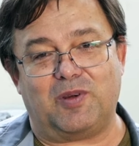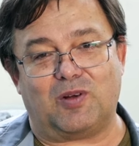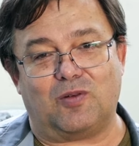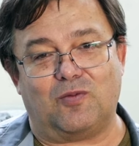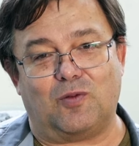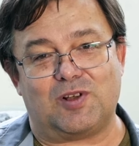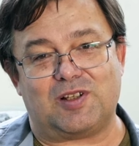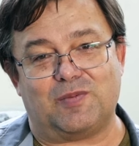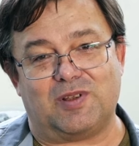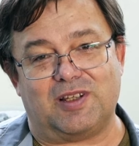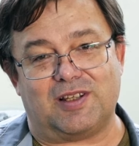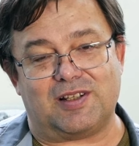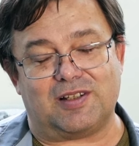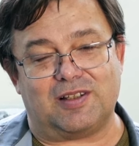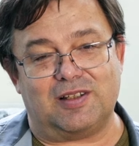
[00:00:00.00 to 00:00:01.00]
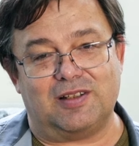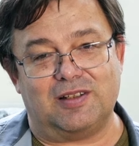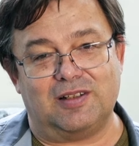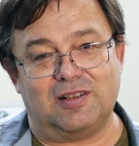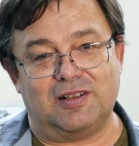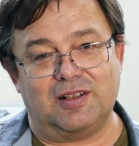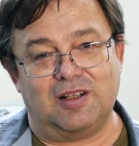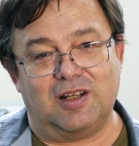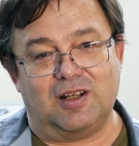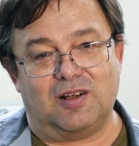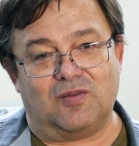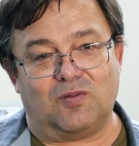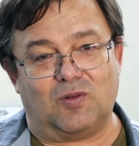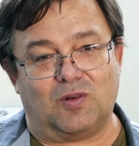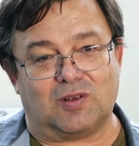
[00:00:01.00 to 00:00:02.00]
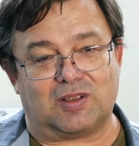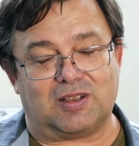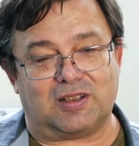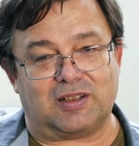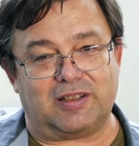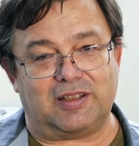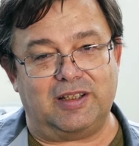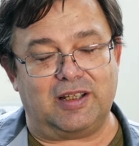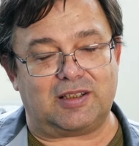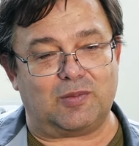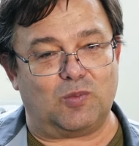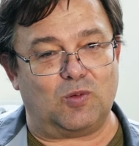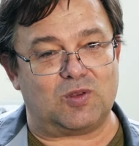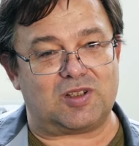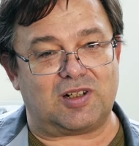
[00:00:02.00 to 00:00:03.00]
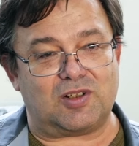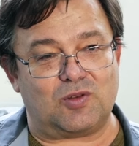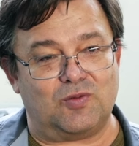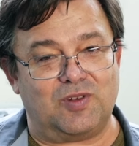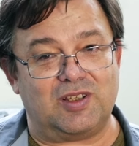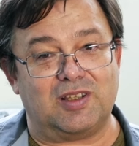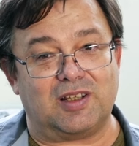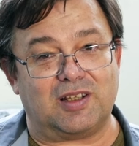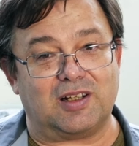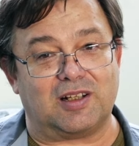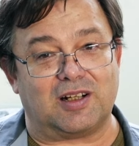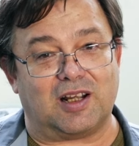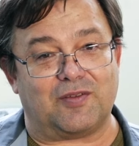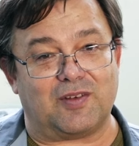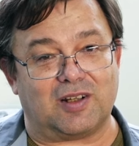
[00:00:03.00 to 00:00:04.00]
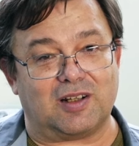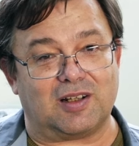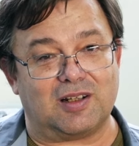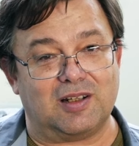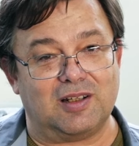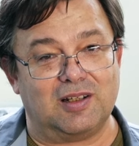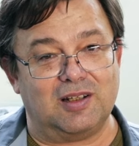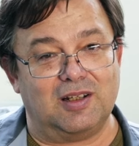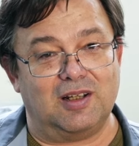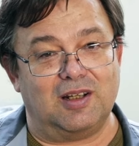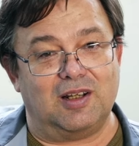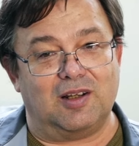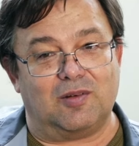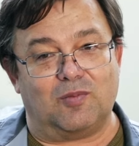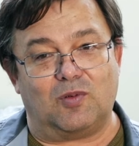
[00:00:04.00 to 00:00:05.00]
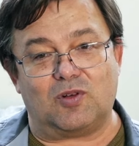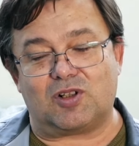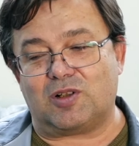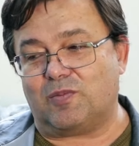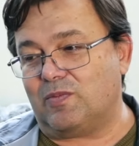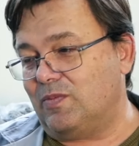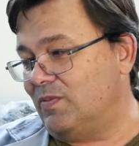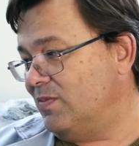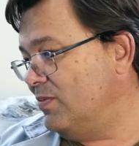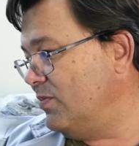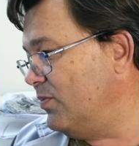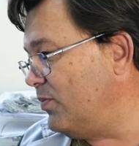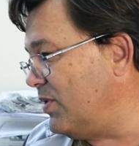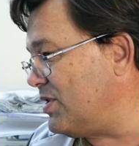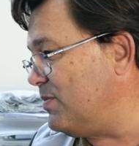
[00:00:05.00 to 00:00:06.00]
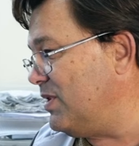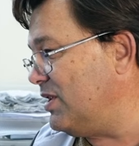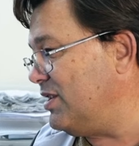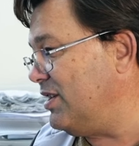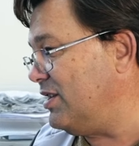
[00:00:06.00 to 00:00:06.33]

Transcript: less copper in it. It will be reflected in the graphs. And we can see how.